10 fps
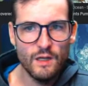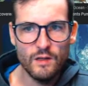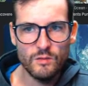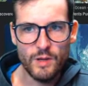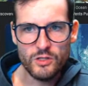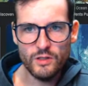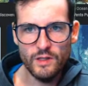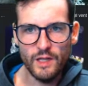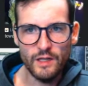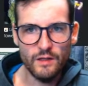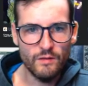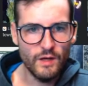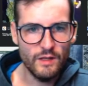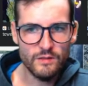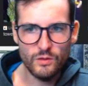Especially like,
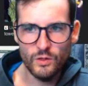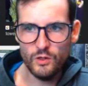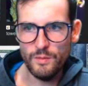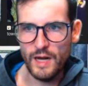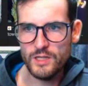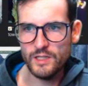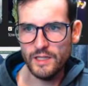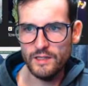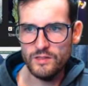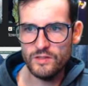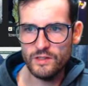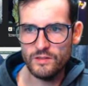right? So could you imagine like these things